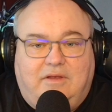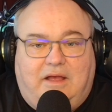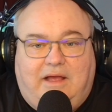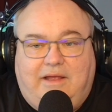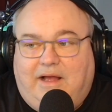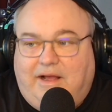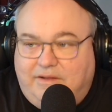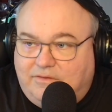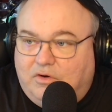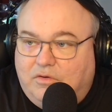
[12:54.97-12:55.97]
I
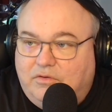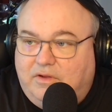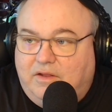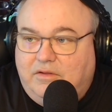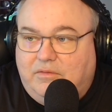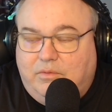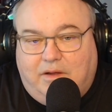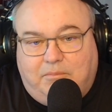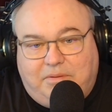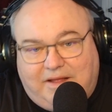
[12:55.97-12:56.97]
turned into
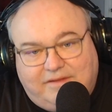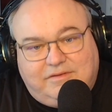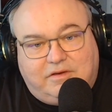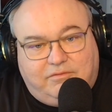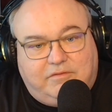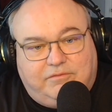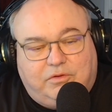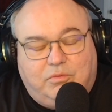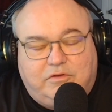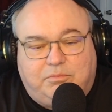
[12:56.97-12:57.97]
a positive
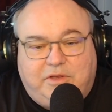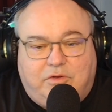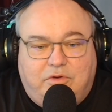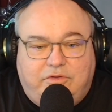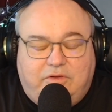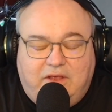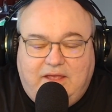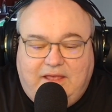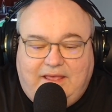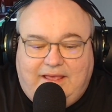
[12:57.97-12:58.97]
influence, because
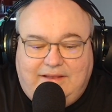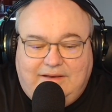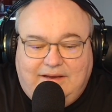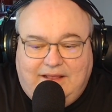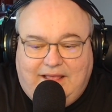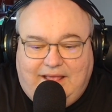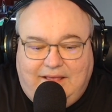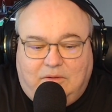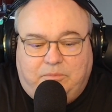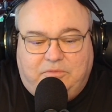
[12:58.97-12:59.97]
it
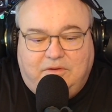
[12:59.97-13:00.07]
helped